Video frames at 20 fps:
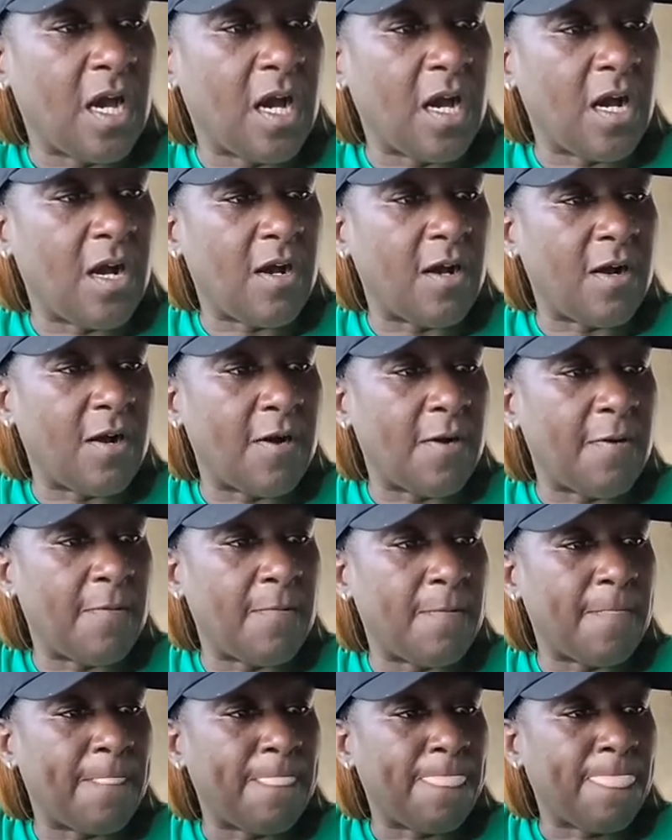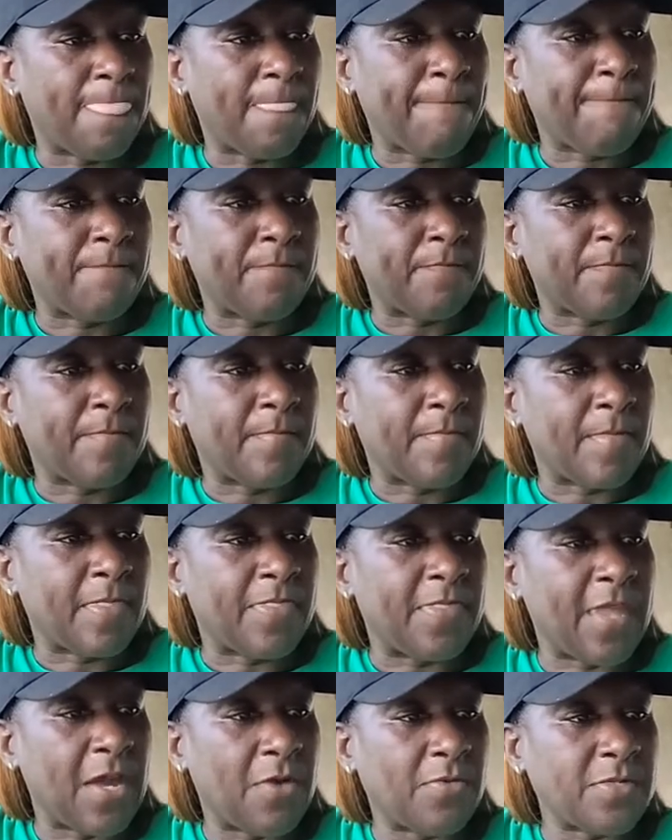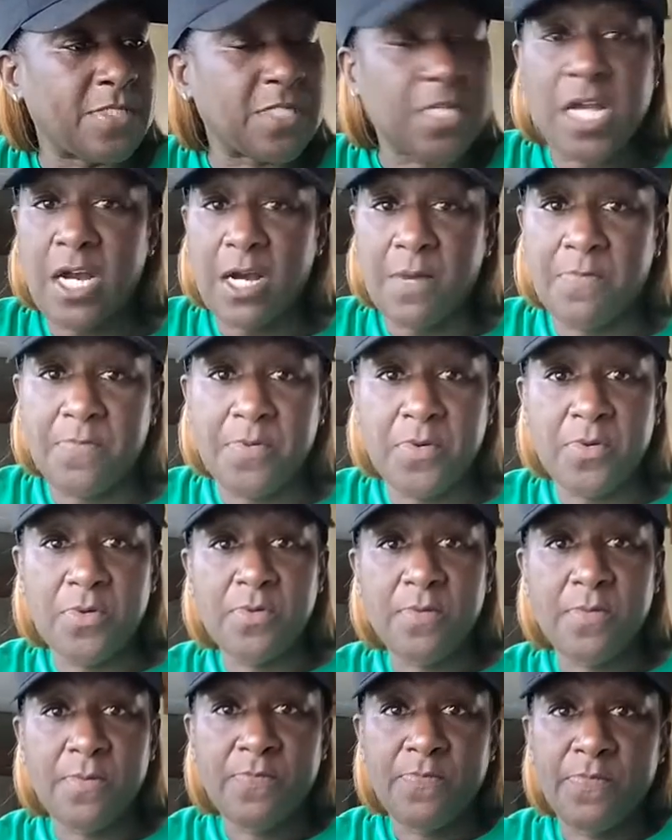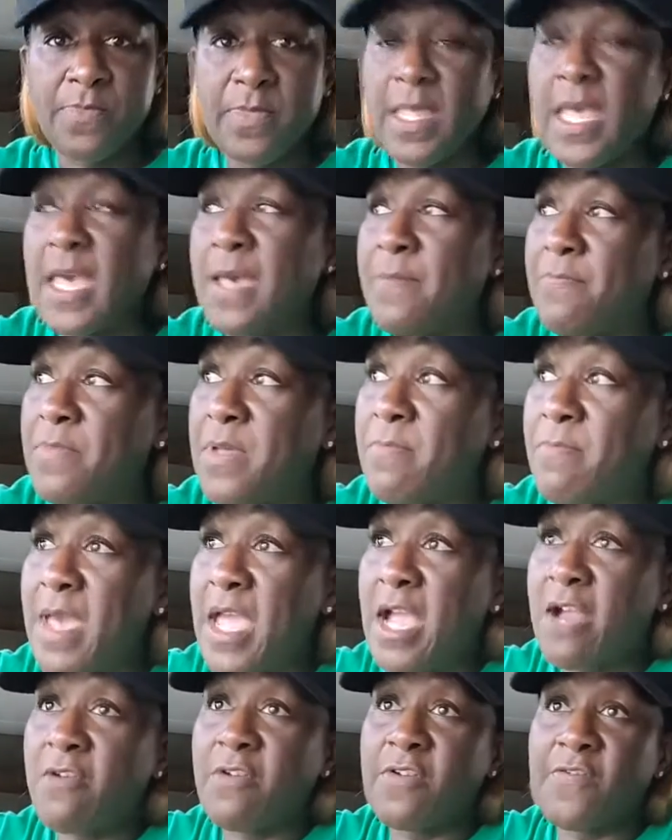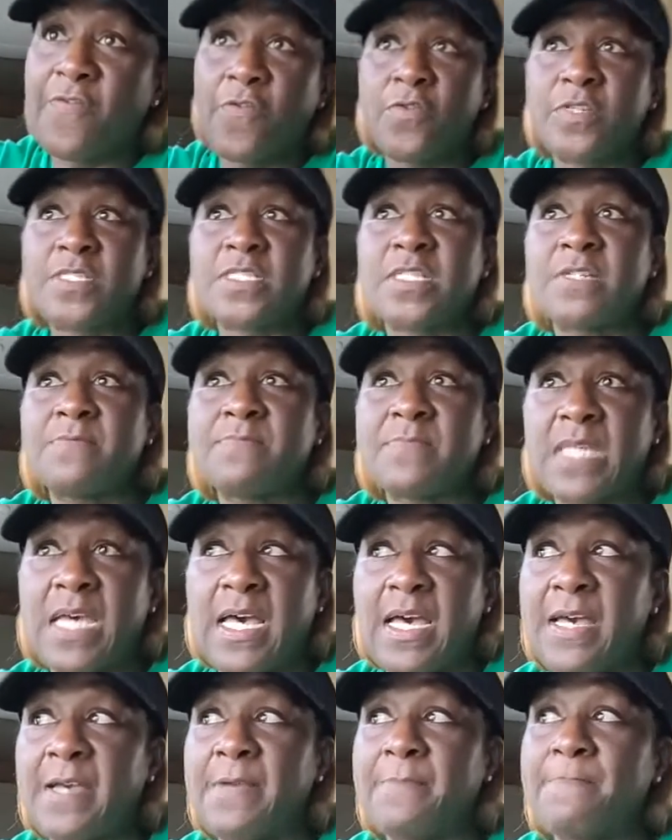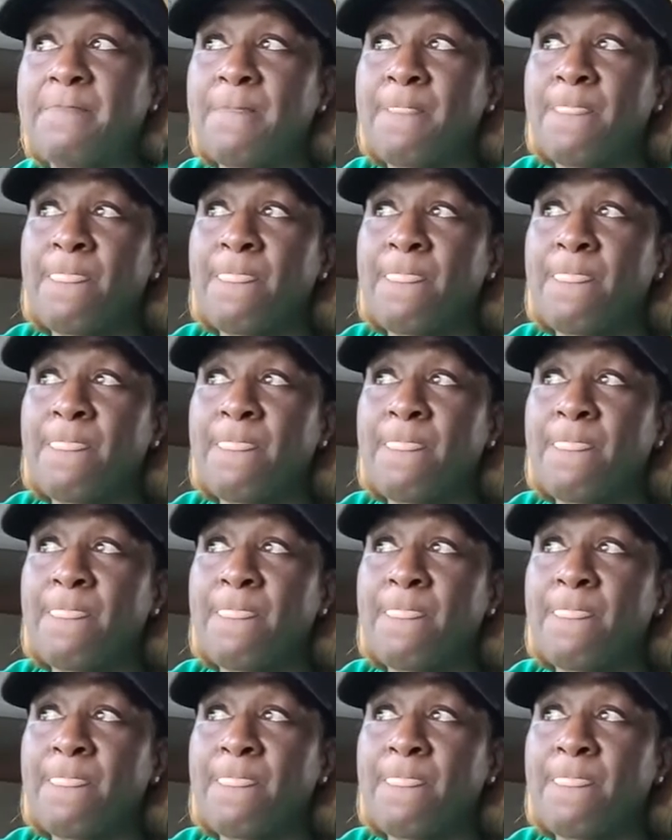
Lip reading: there was a couple, had been married for some time,